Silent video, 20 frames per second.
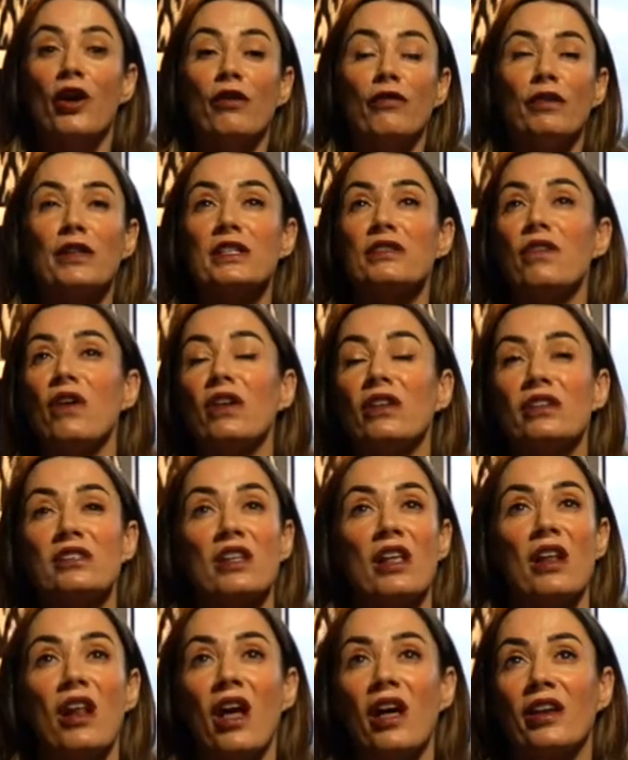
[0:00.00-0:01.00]
First of all, there's
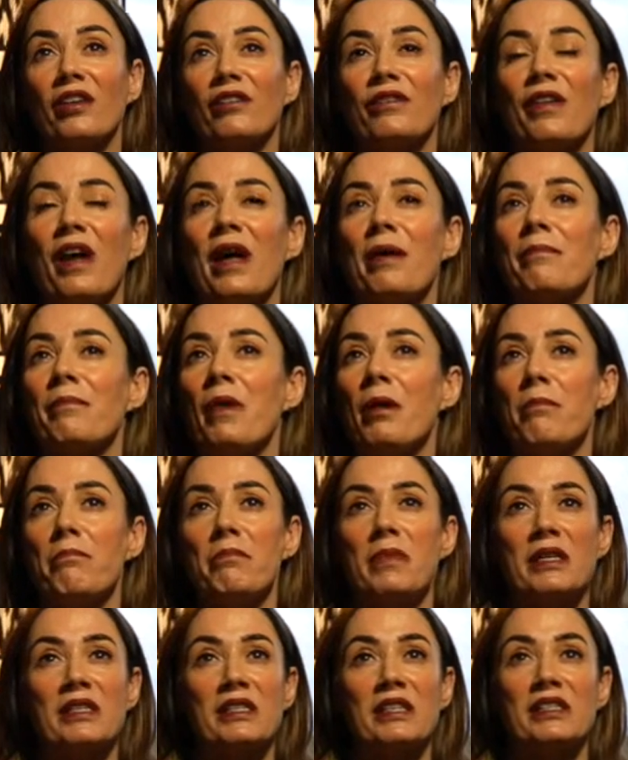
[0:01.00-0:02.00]
a lot of
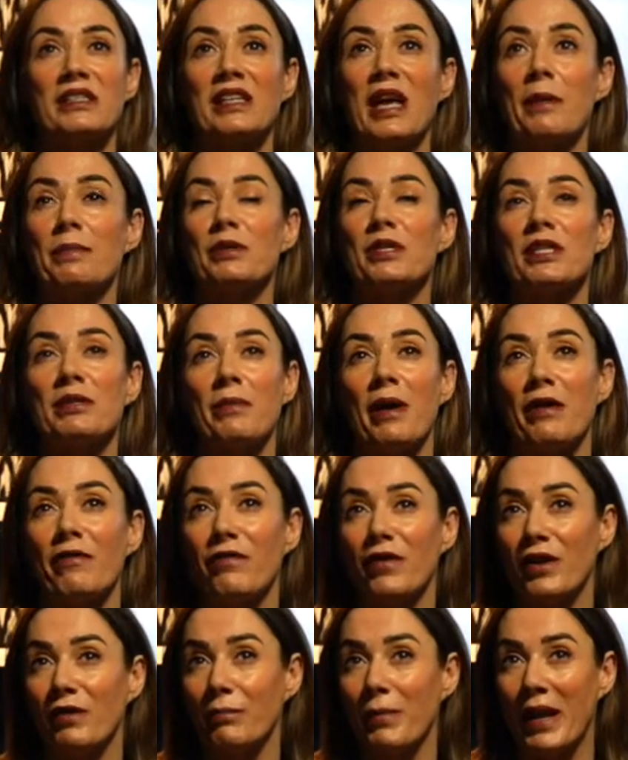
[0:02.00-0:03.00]
misconceptions about
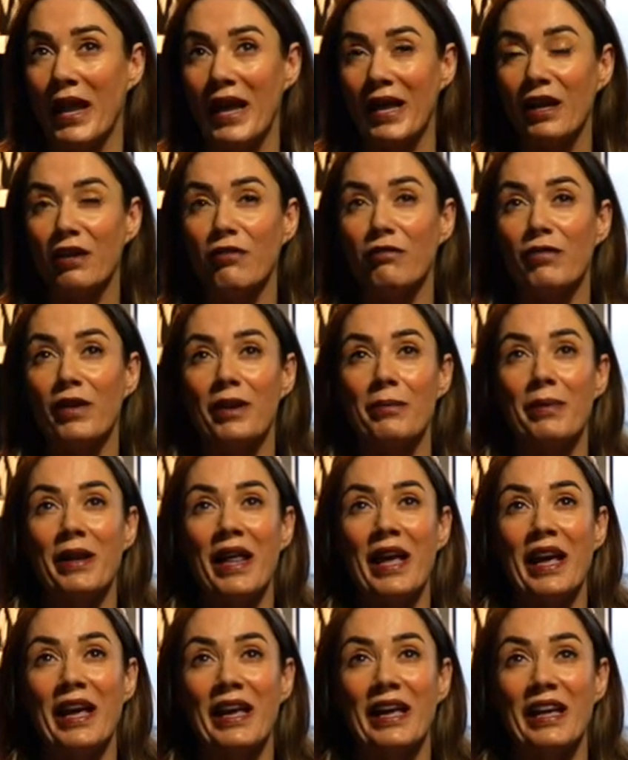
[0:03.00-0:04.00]
vitamin A. Vitamin
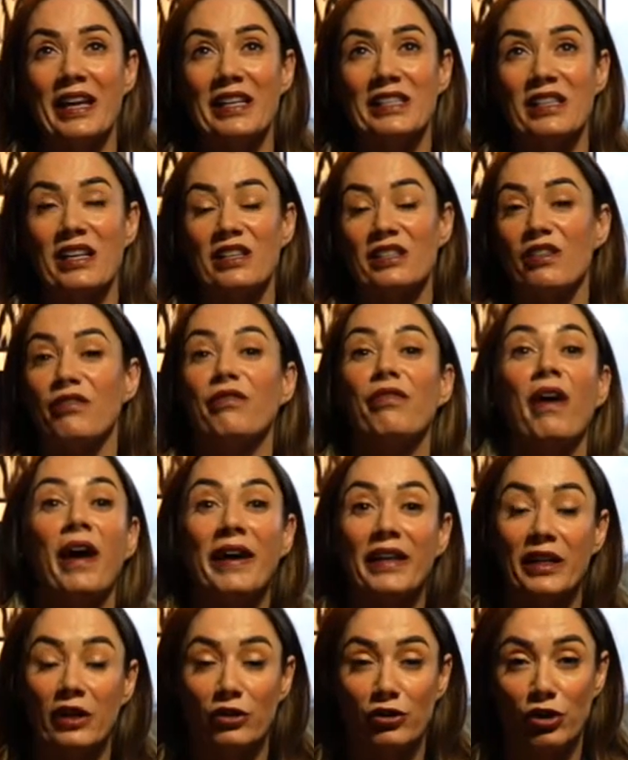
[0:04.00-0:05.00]
A is a
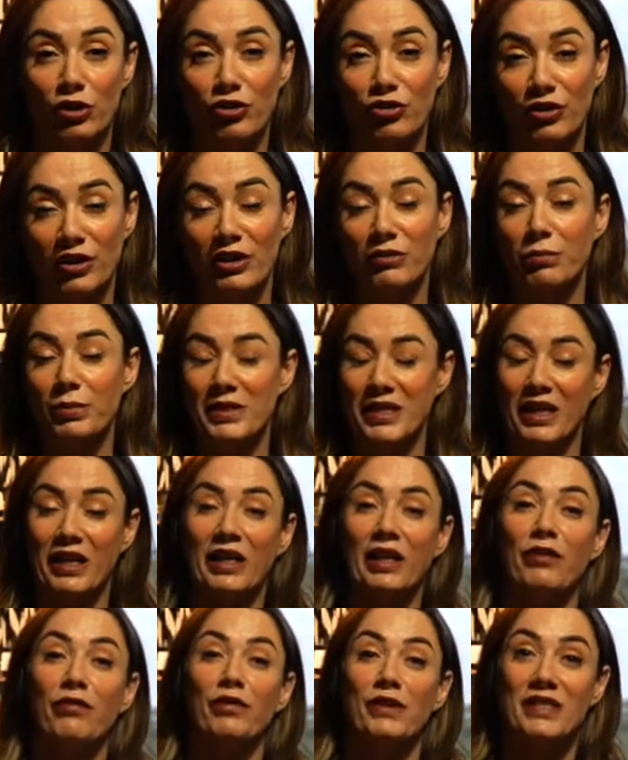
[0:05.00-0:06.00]
vital nutrient,
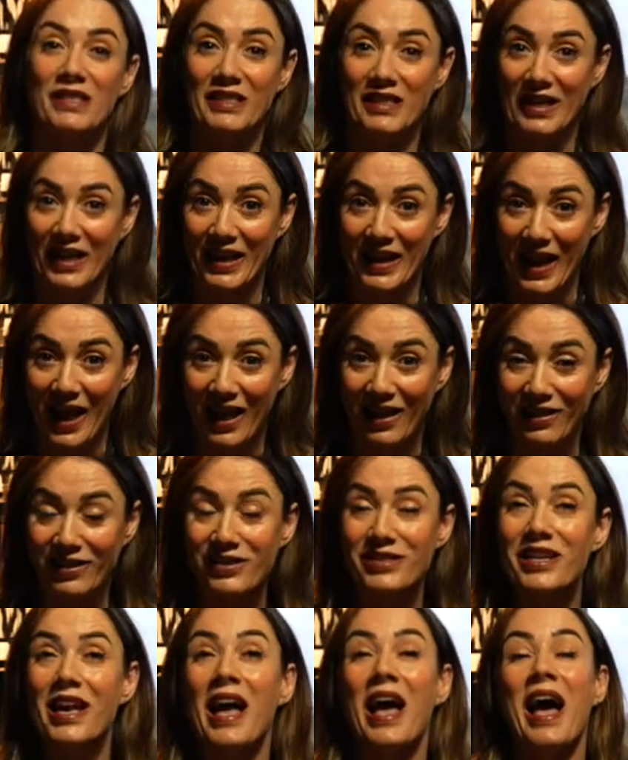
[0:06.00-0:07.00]
particularly for skin
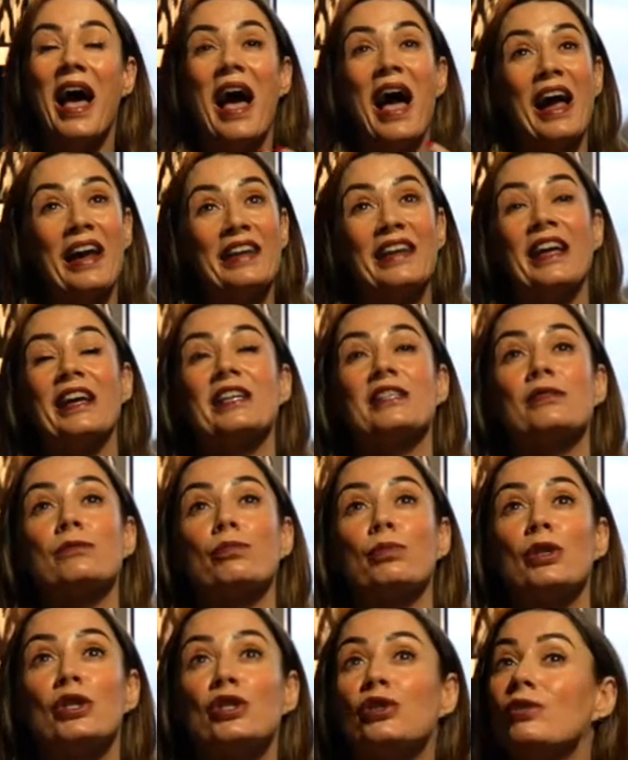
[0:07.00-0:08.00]
health. And yes,
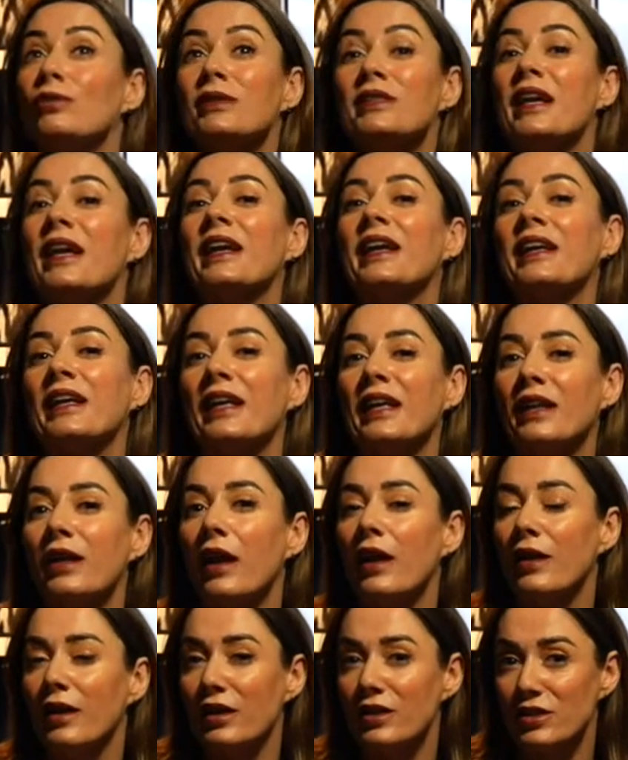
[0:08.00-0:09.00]
we do take it
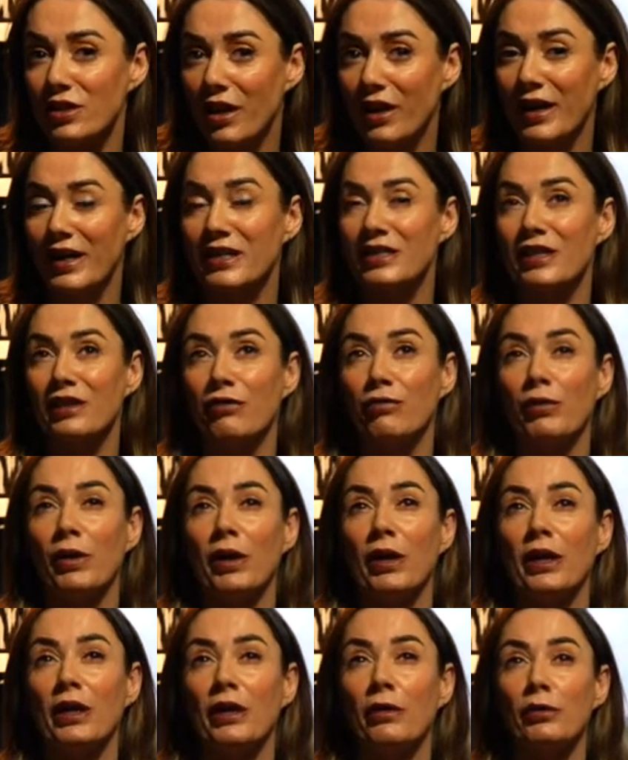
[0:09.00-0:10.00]
in our diet. And if
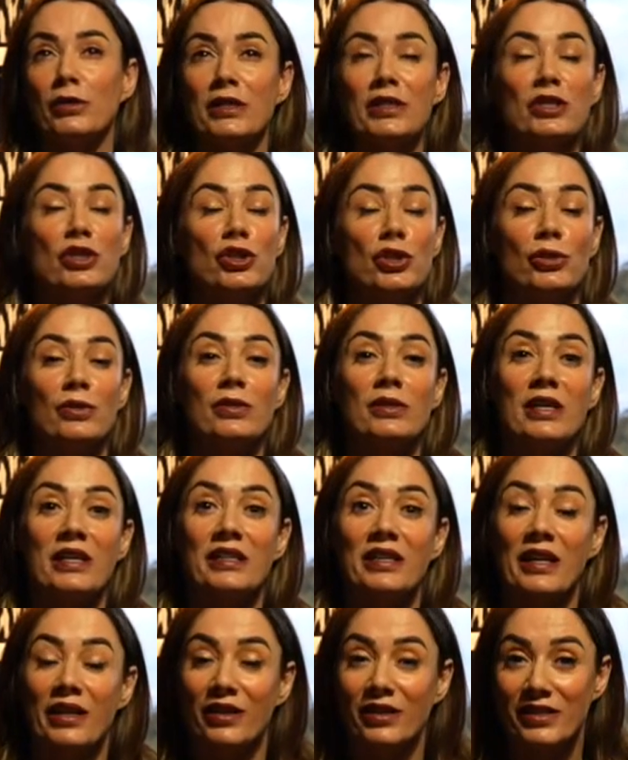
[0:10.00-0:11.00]
we didn't use it
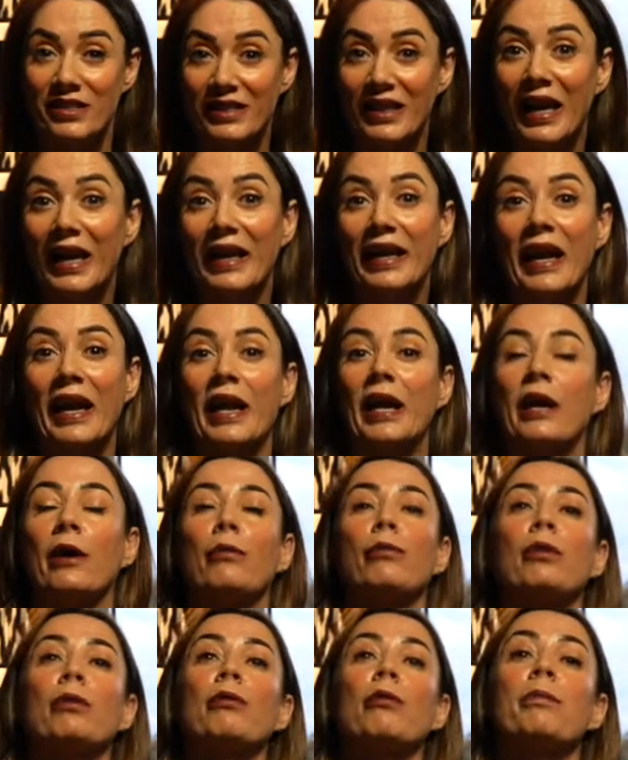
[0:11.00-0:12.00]
in our skincare,
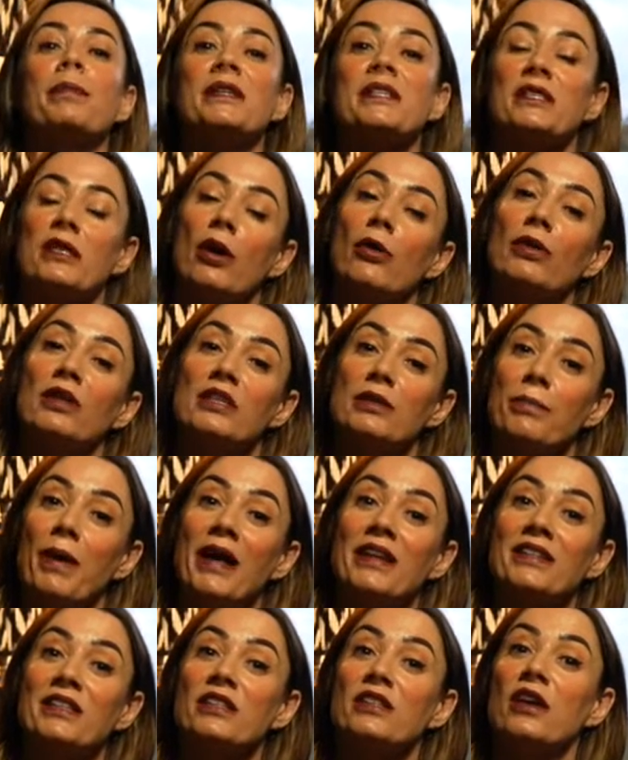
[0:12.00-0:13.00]
we would be solely
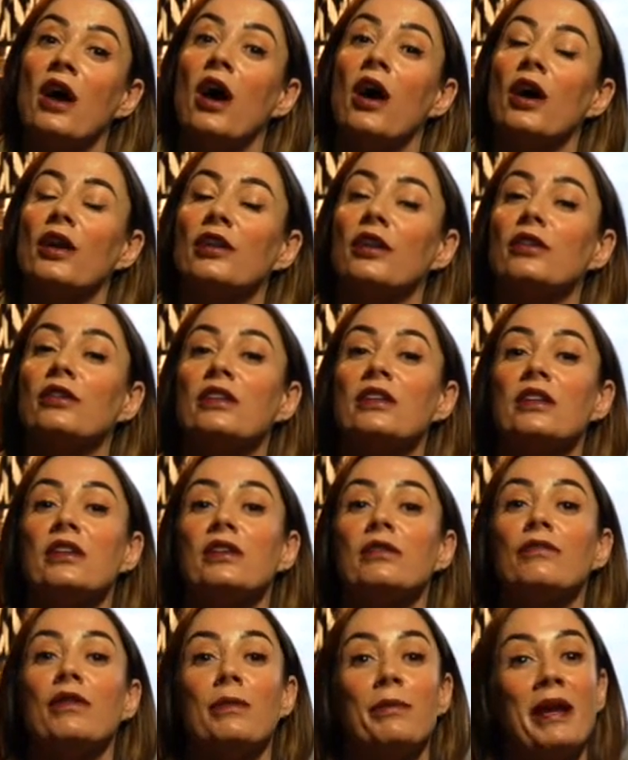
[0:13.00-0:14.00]
dependent on
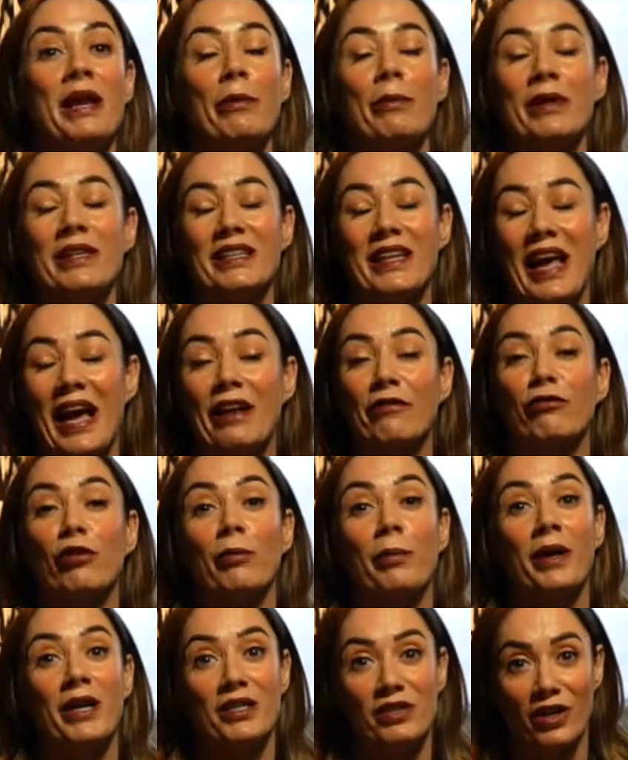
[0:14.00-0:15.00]
the vitamin A we get
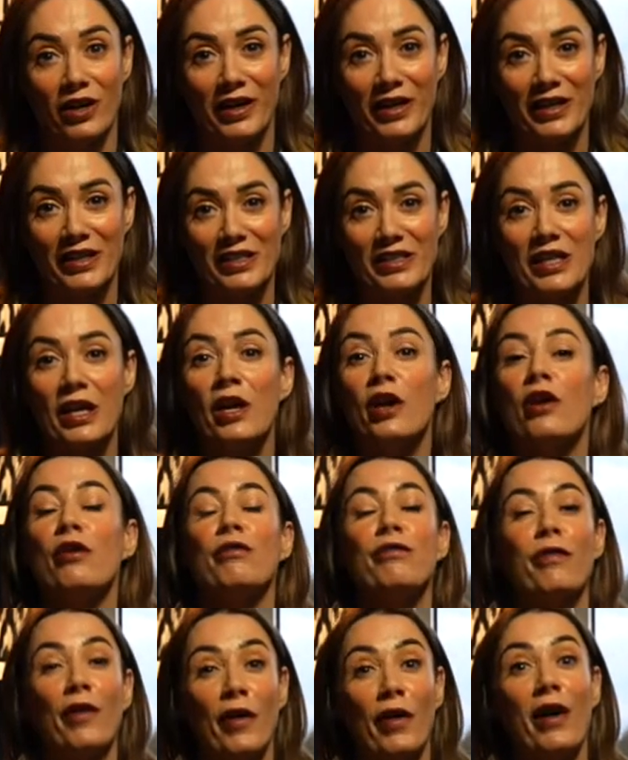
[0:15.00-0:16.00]
from our diet
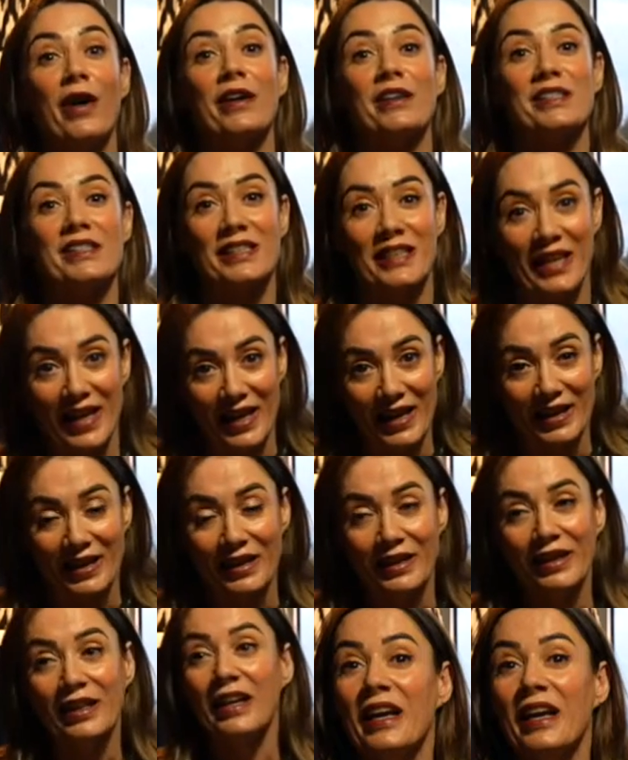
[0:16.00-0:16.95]
for our skin.